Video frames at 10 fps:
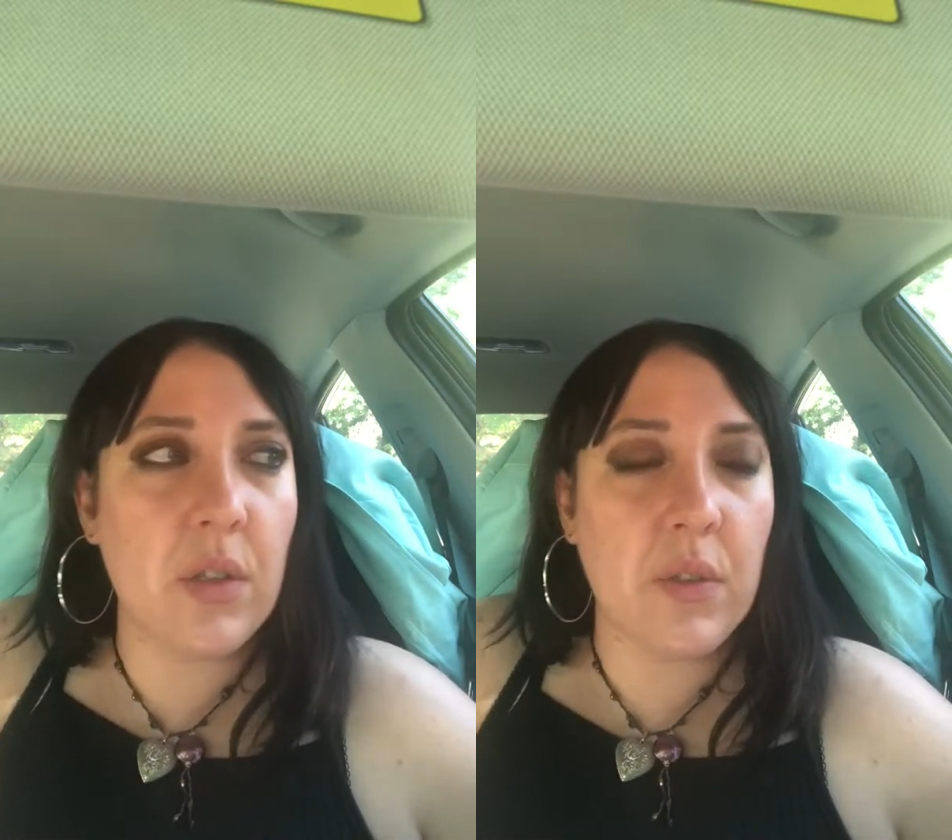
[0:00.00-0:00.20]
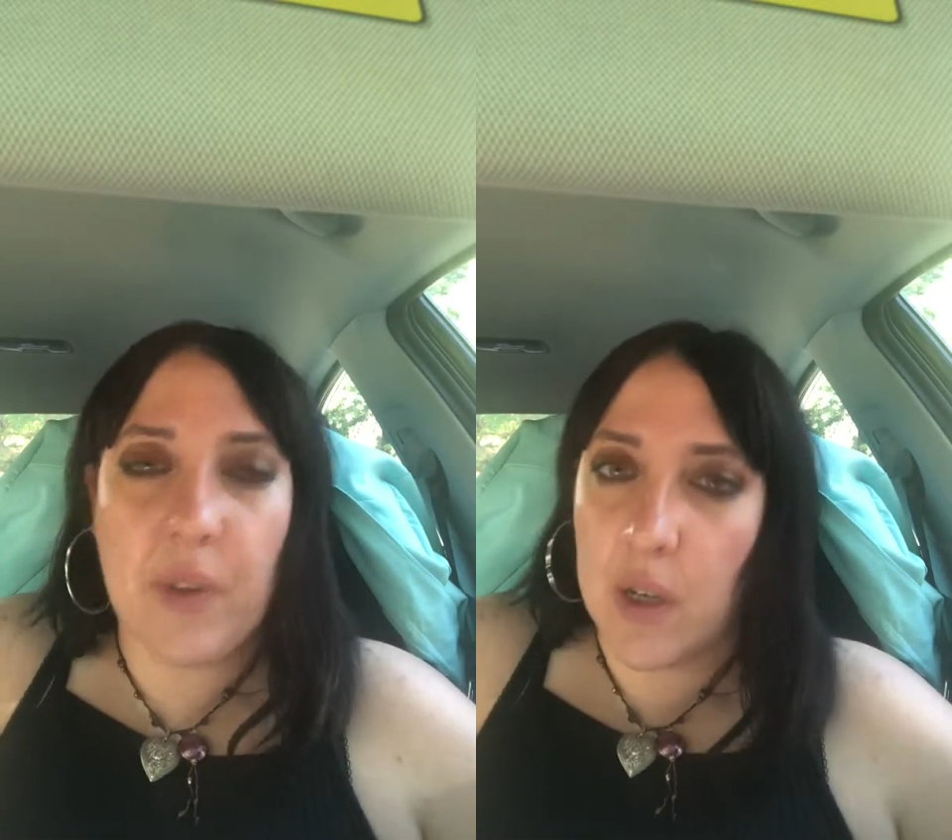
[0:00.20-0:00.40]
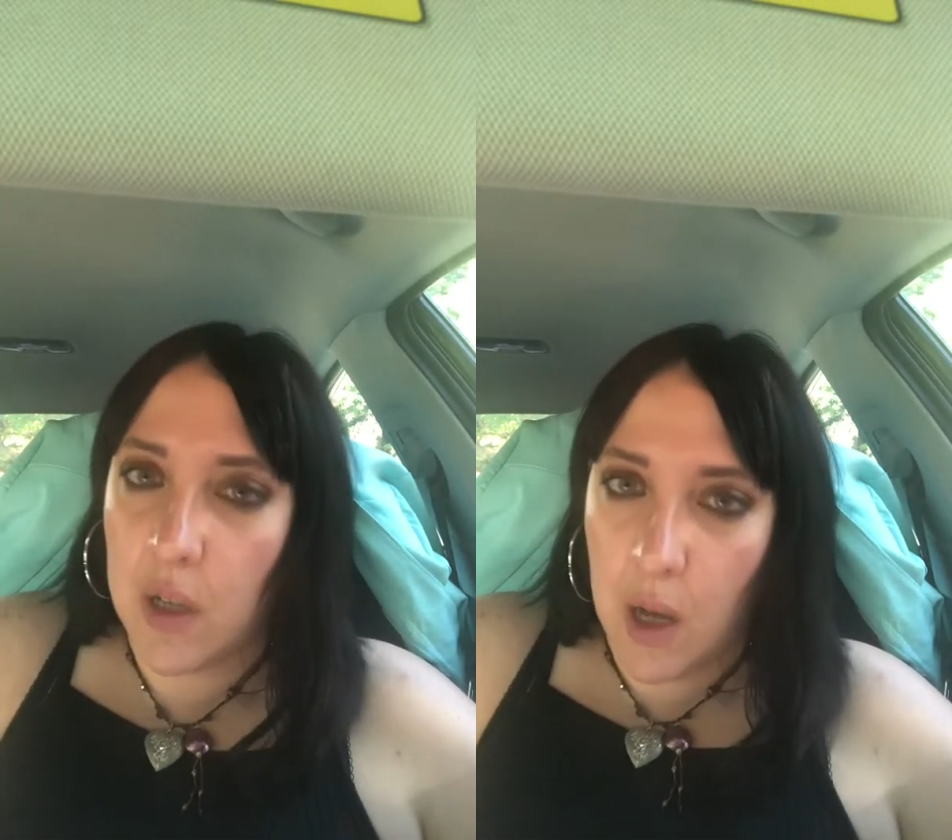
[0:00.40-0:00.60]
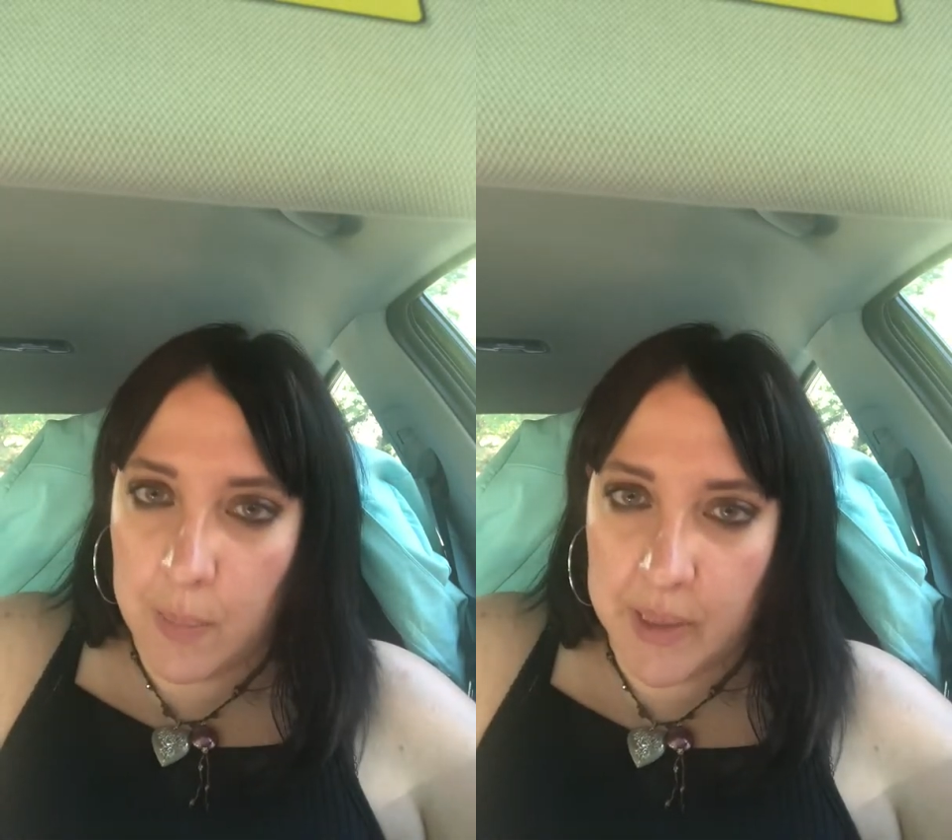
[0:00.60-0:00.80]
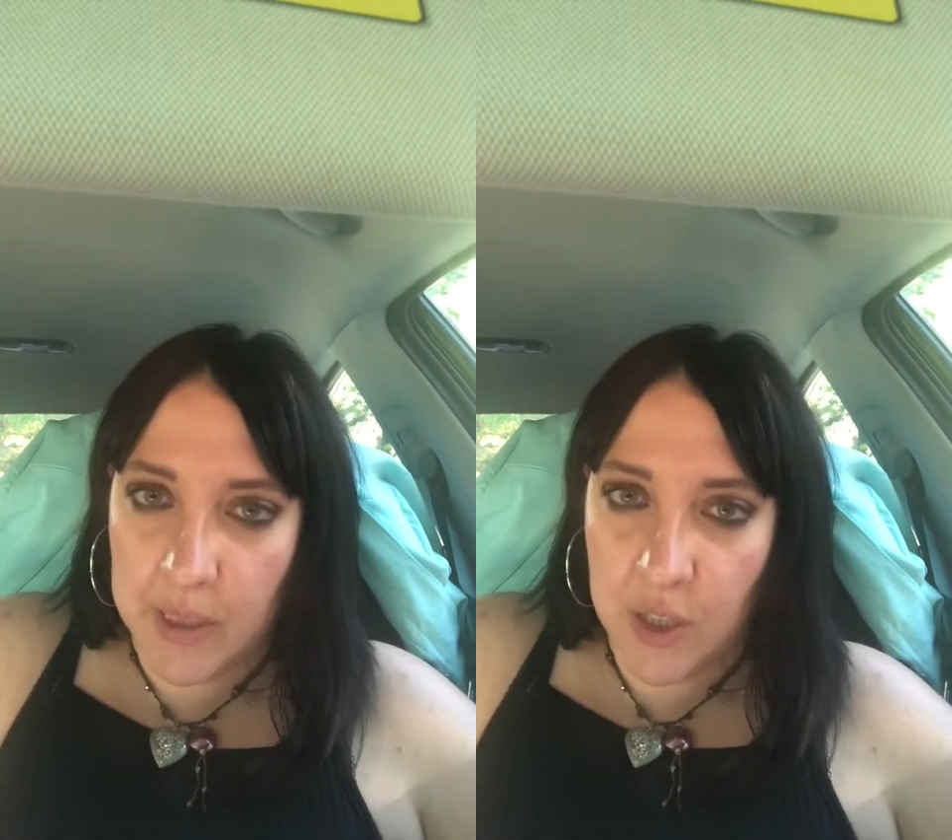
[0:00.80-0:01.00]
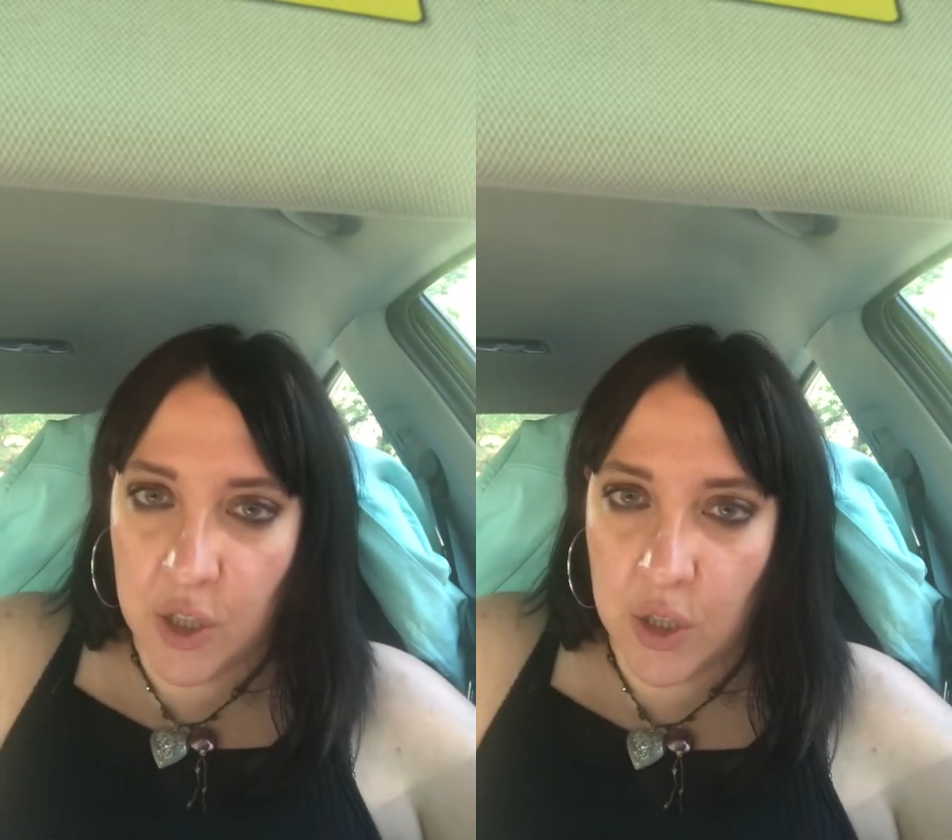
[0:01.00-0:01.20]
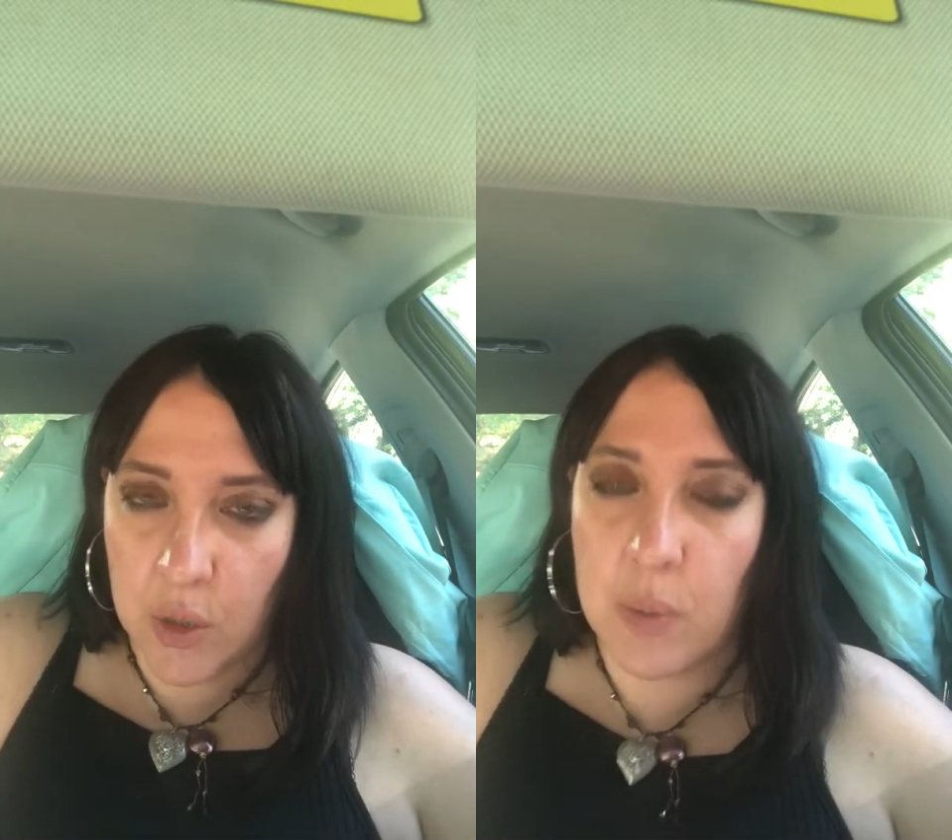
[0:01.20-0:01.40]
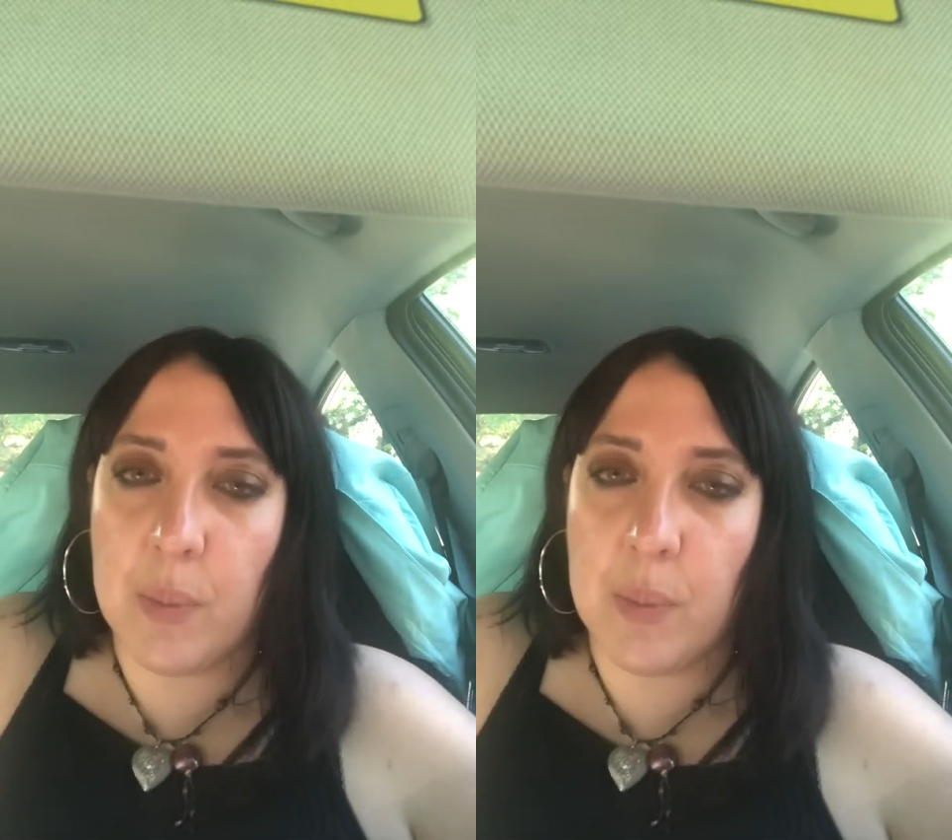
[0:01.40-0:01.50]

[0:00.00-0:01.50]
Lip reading: is a very common issue,